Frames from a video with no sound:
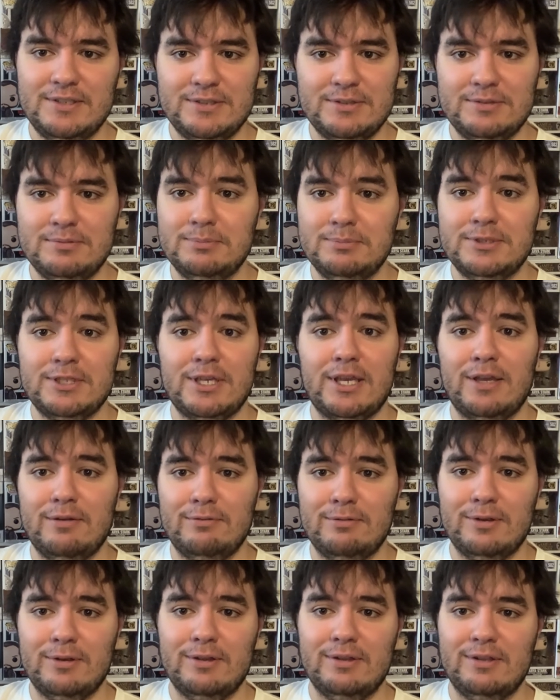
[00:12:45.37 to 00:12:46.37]

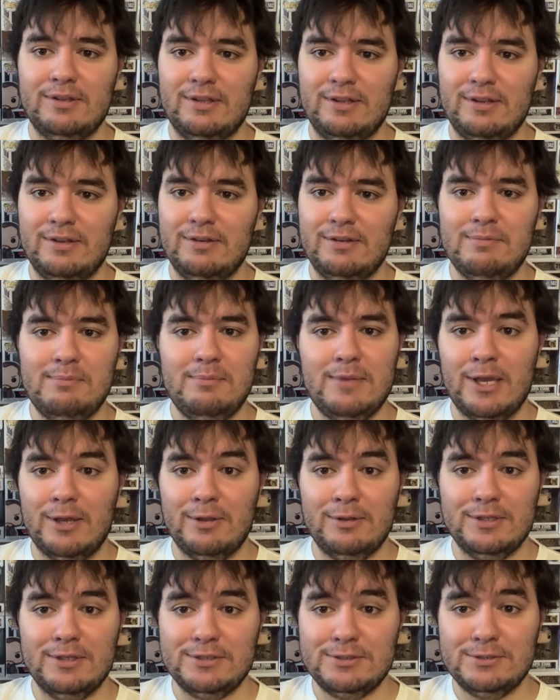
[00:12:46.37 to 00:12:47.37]
Skyfall, and now
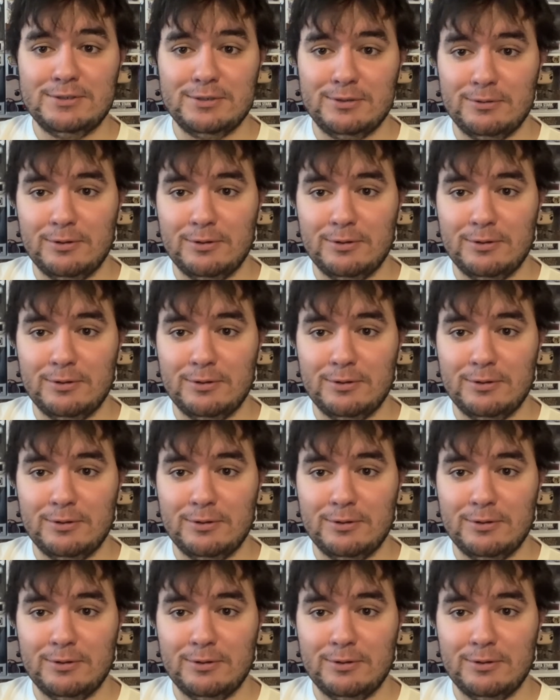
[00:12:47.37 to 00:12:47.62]
this